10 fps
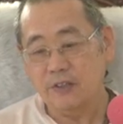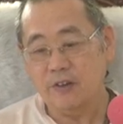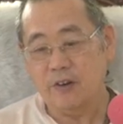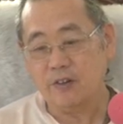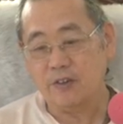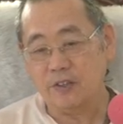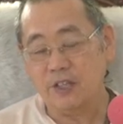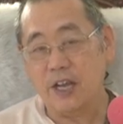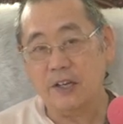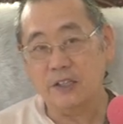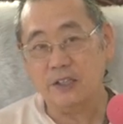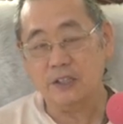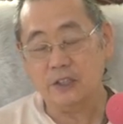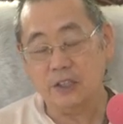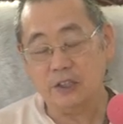They're all called jnanis in
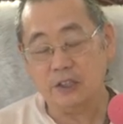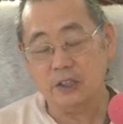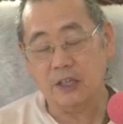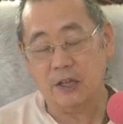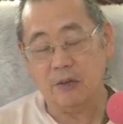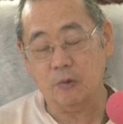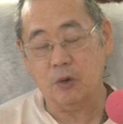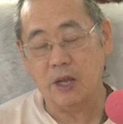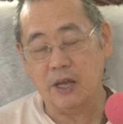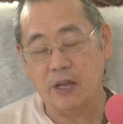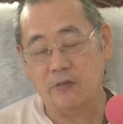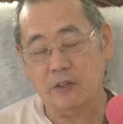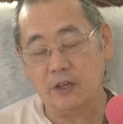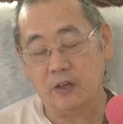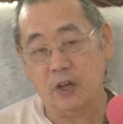a sense because they rely
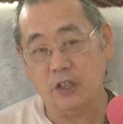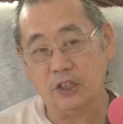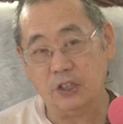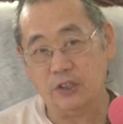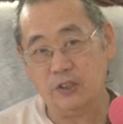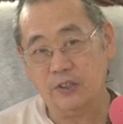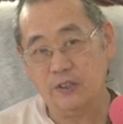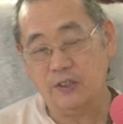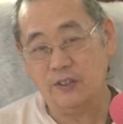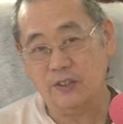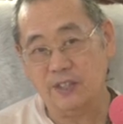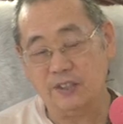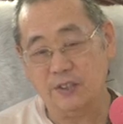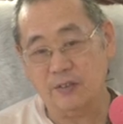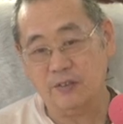heavily on logic.
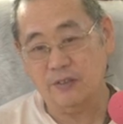That's all.